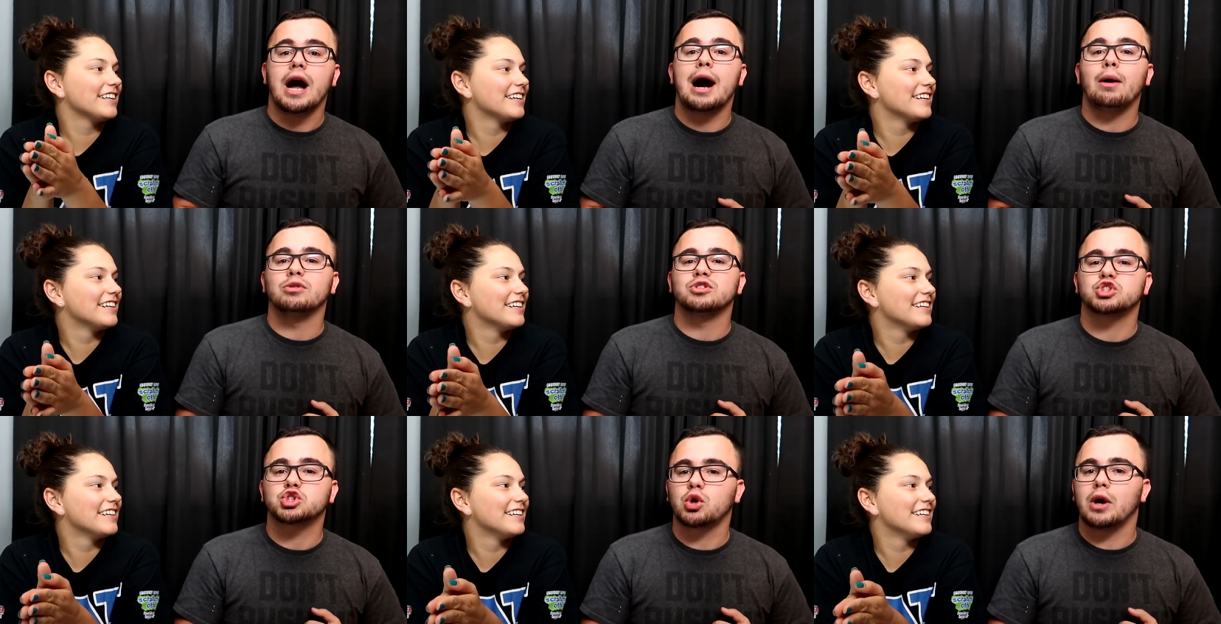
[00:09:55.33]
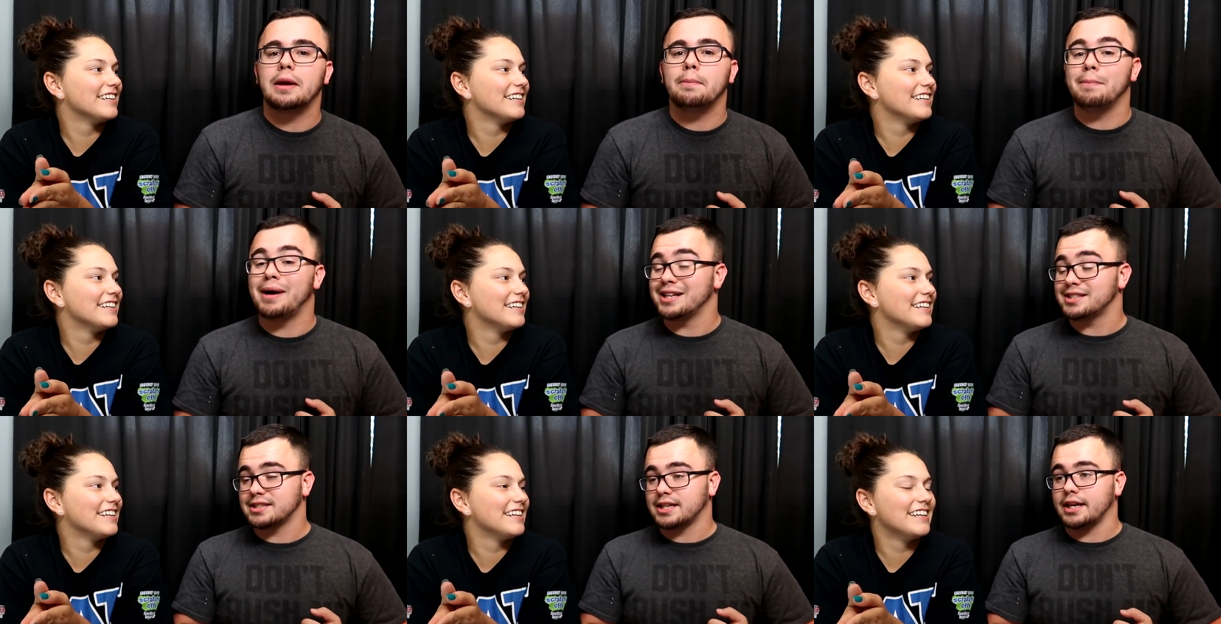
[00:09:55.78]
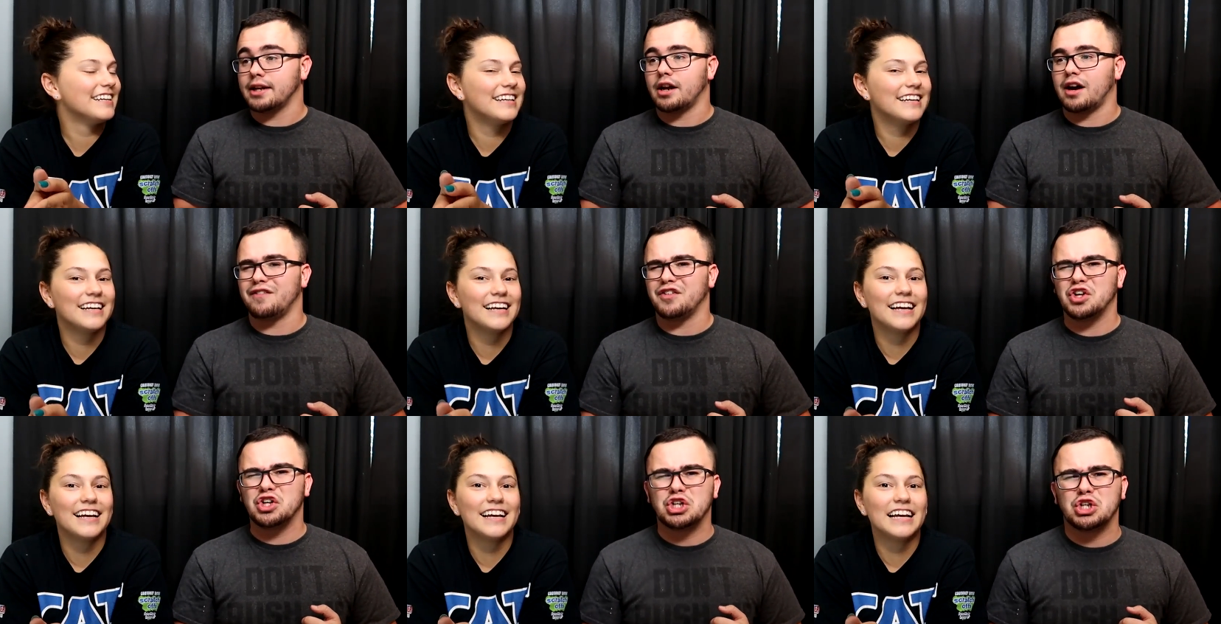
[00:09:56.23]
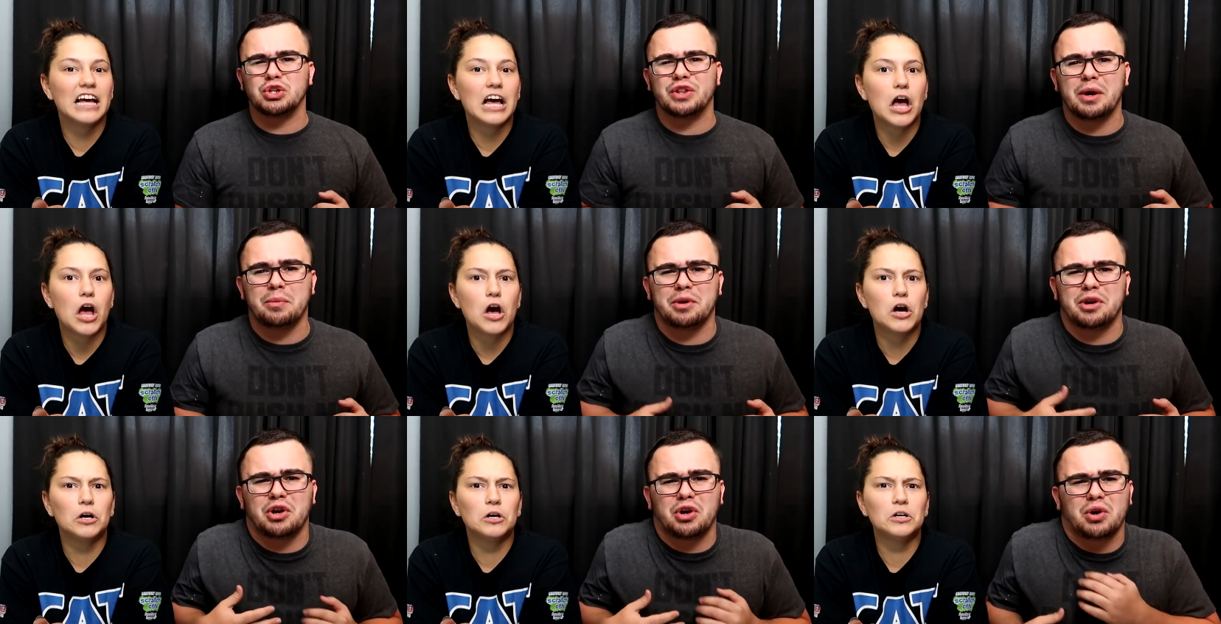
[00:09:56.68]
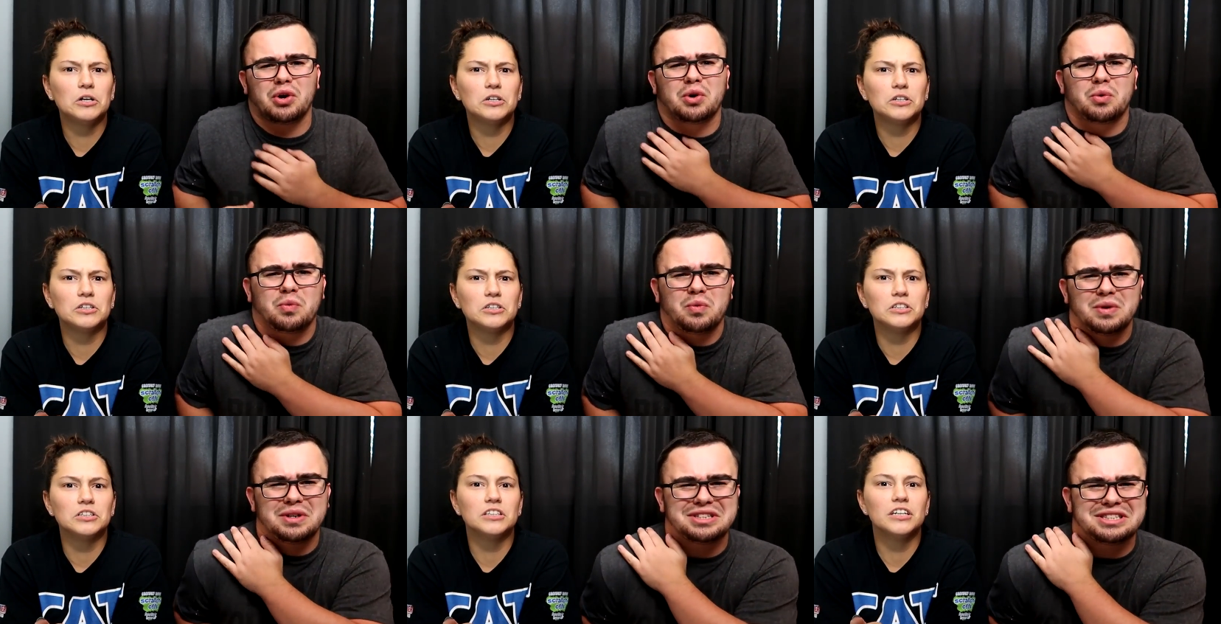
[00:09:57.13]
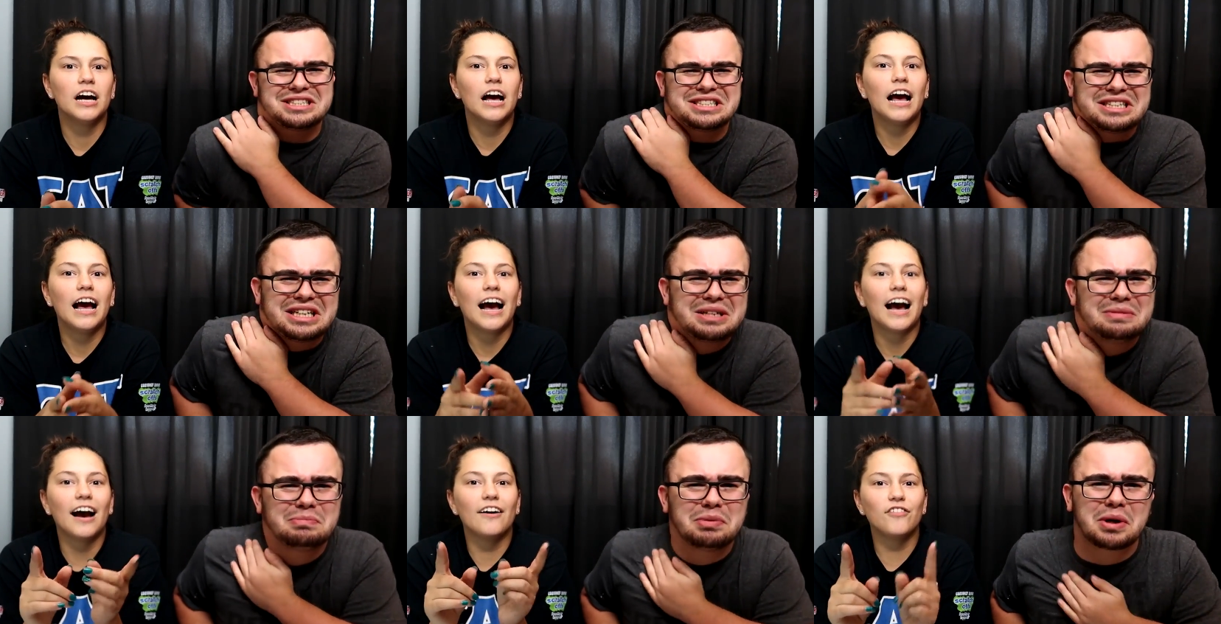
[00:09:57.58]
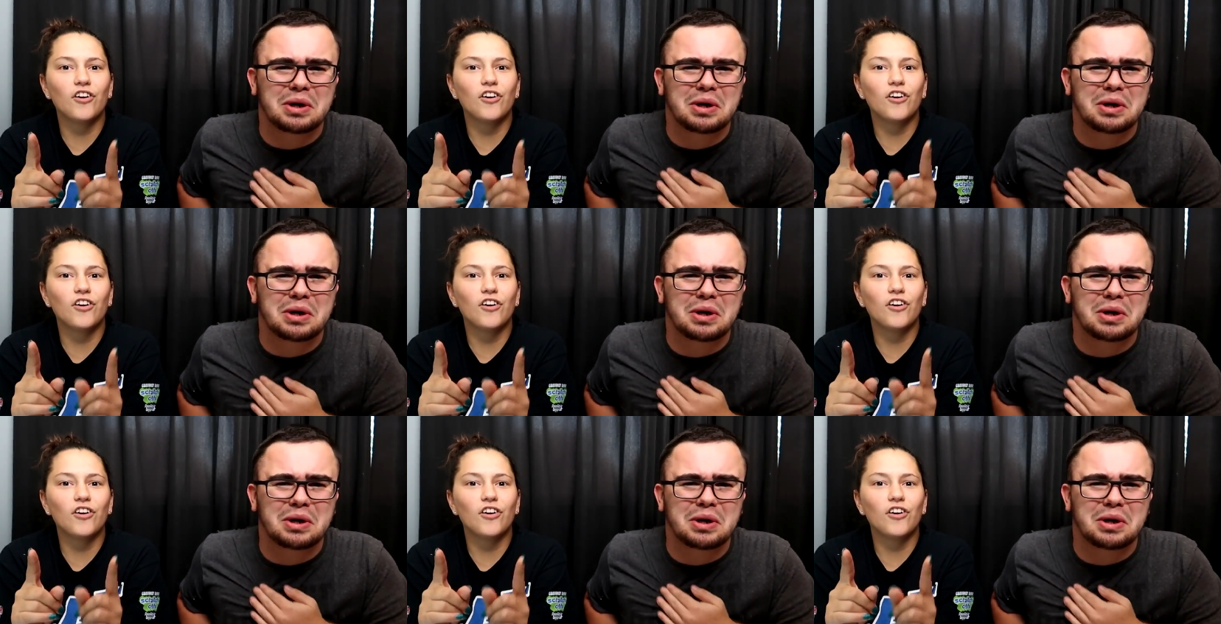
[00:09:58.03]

Speaker 1: I will scrape my skin off. Ugh, that would hurt.